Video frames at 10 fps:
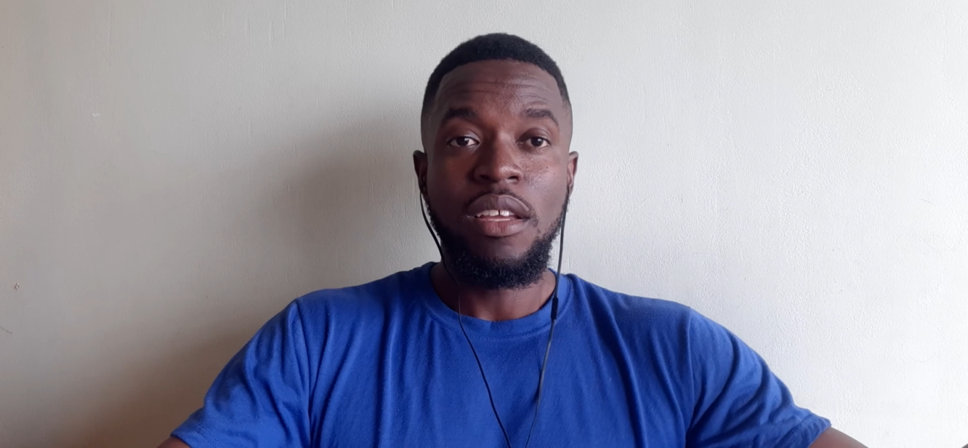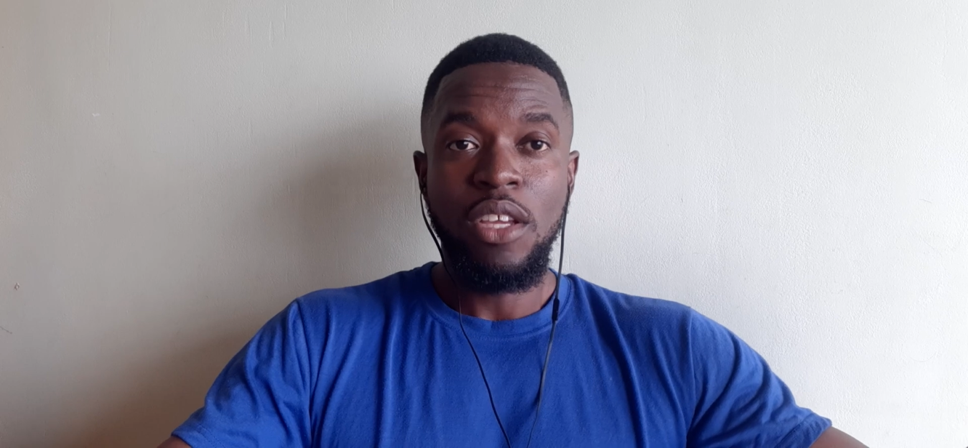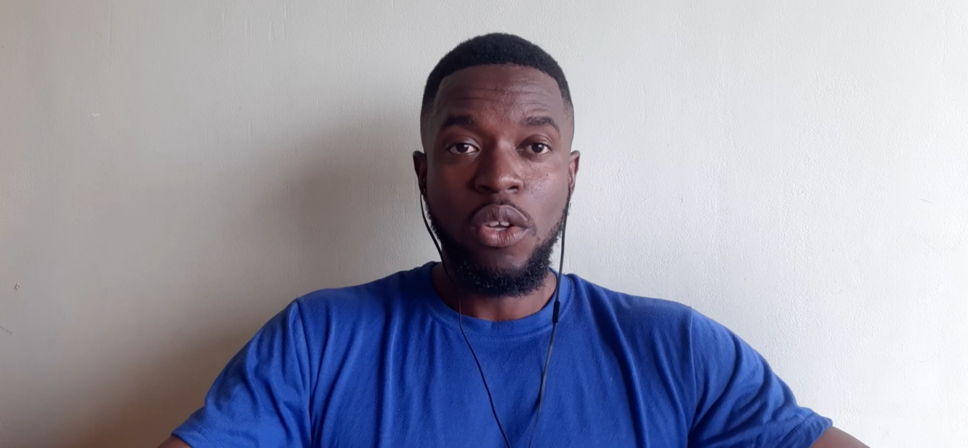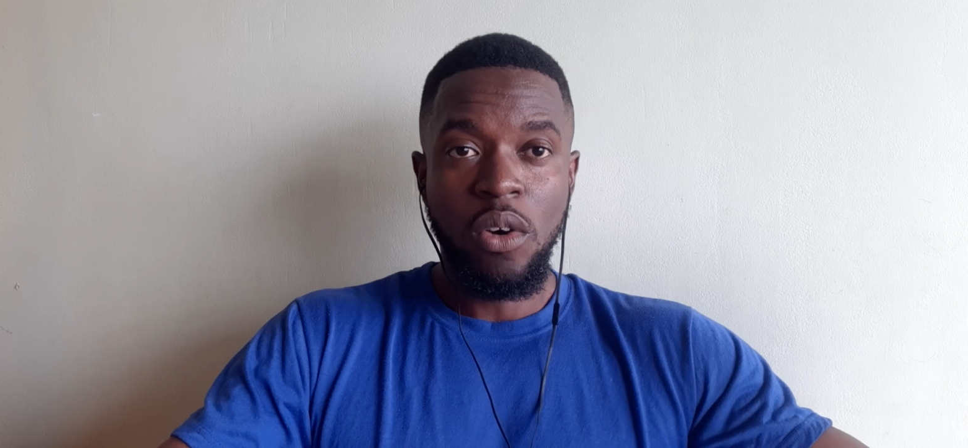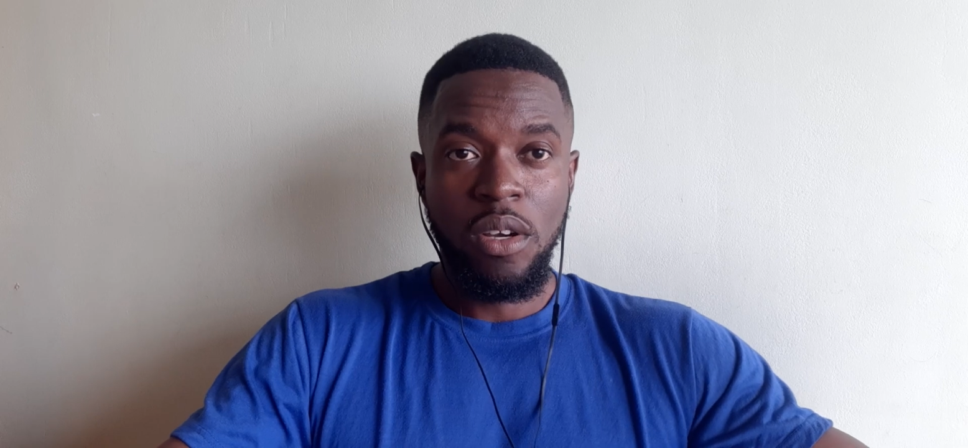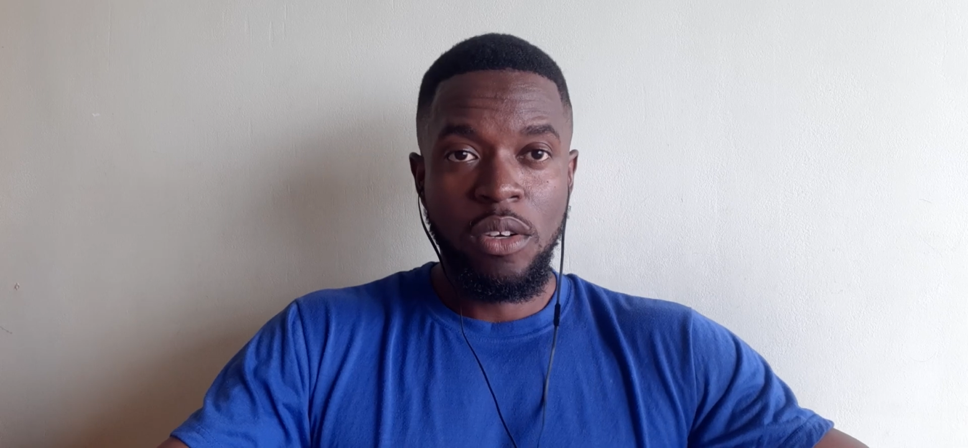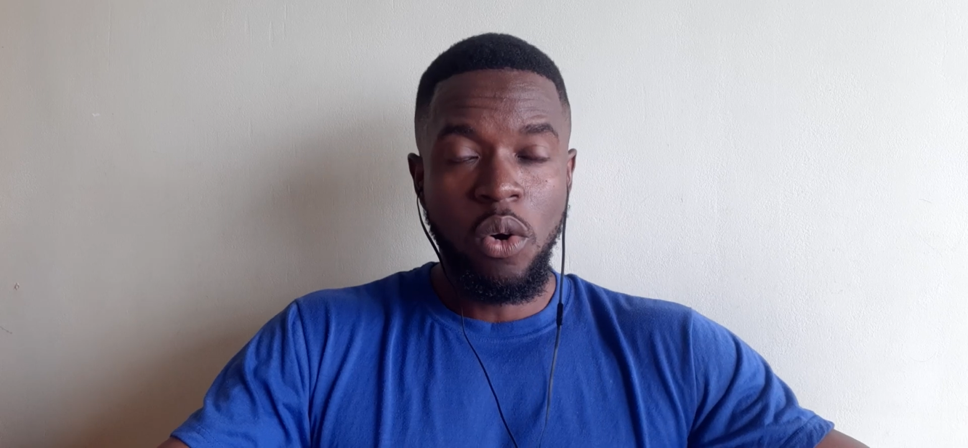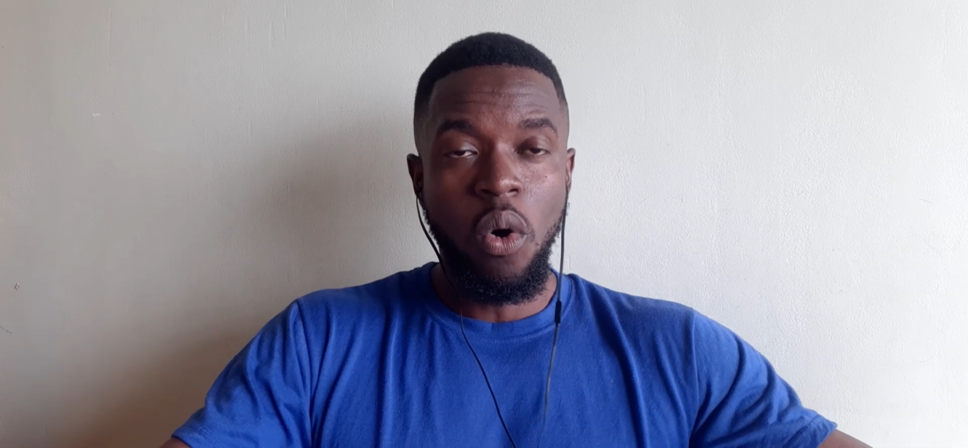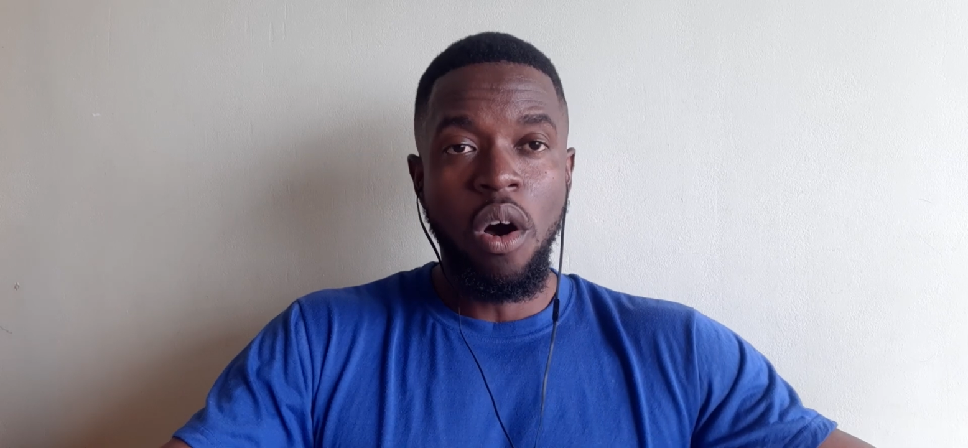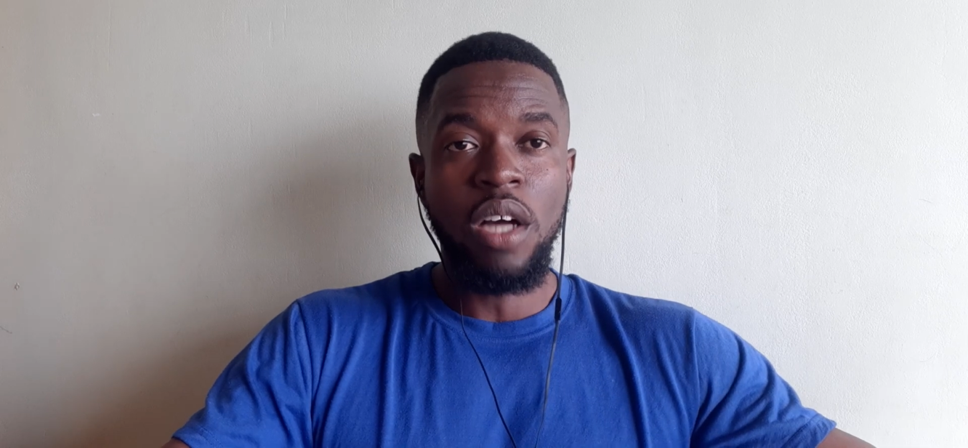
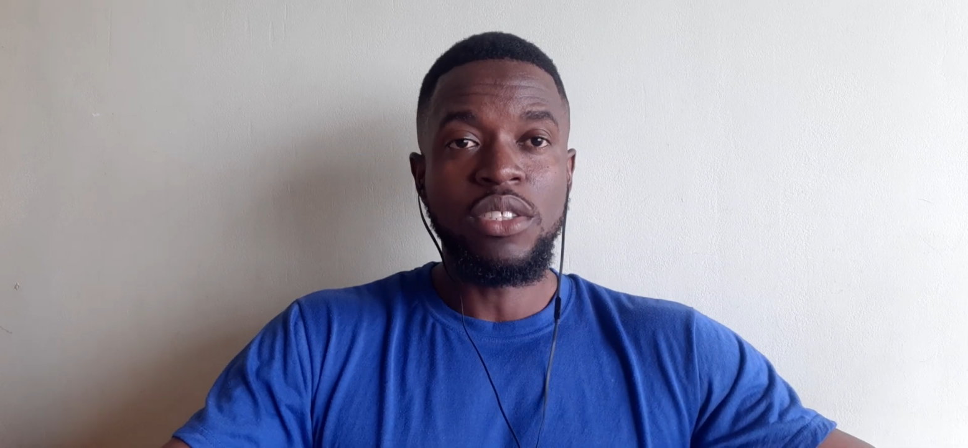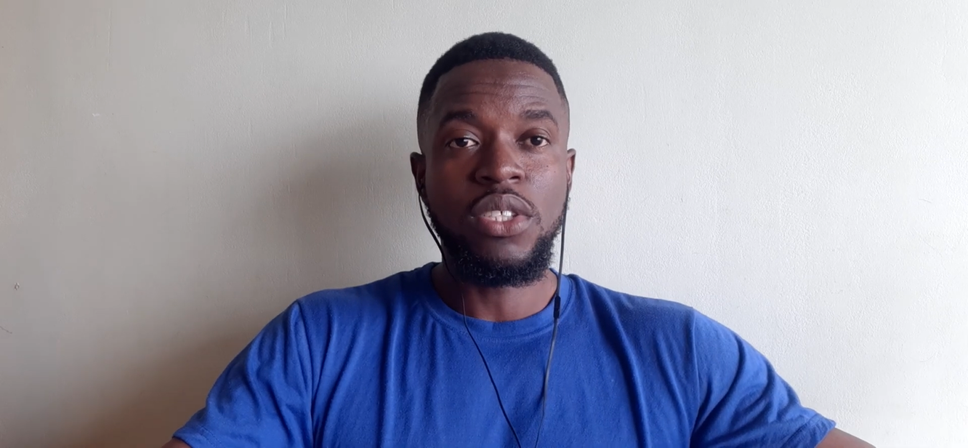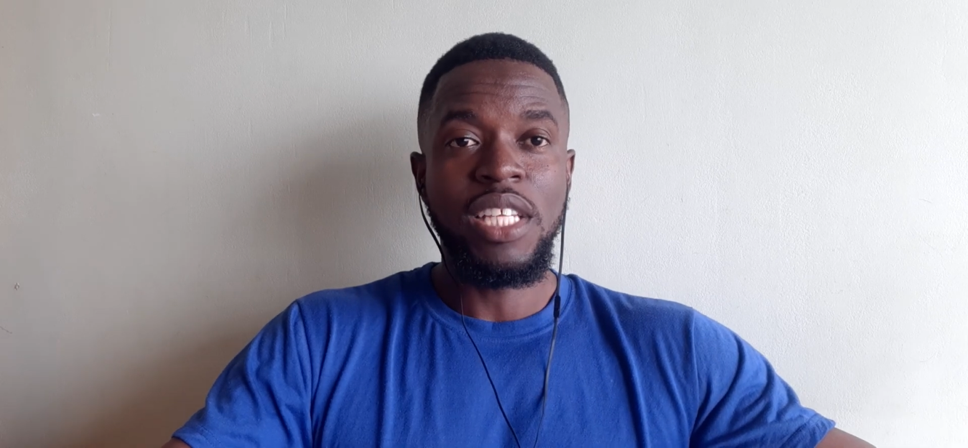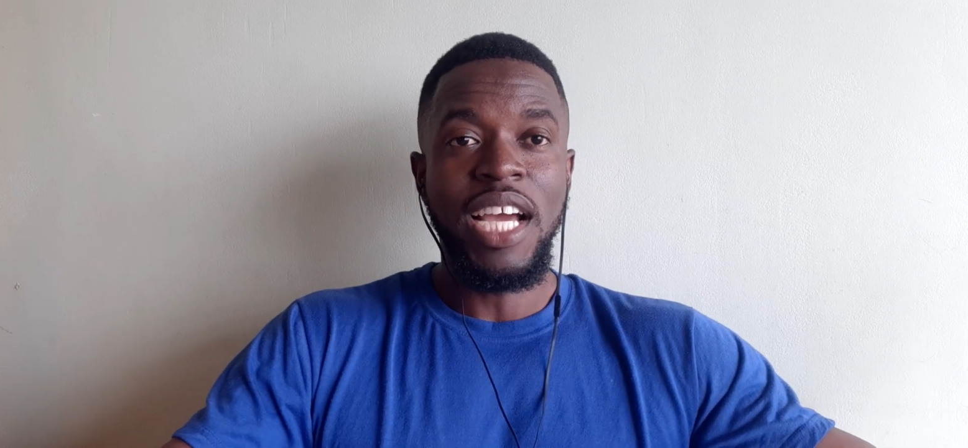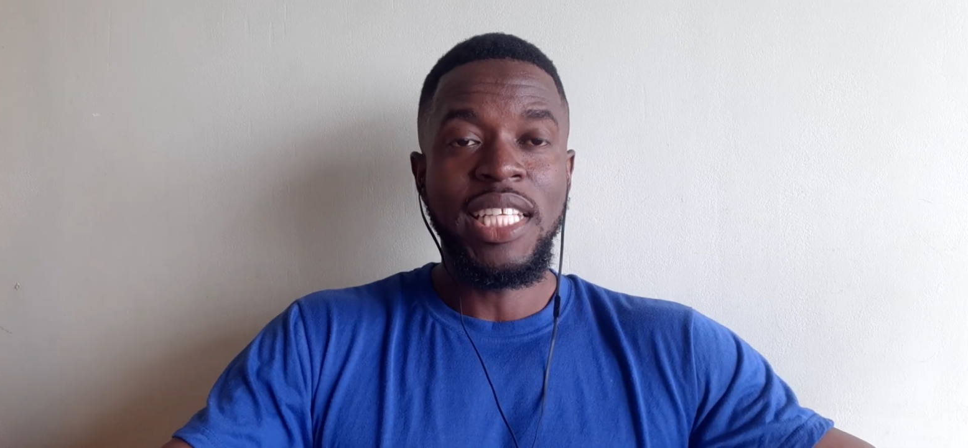go on to the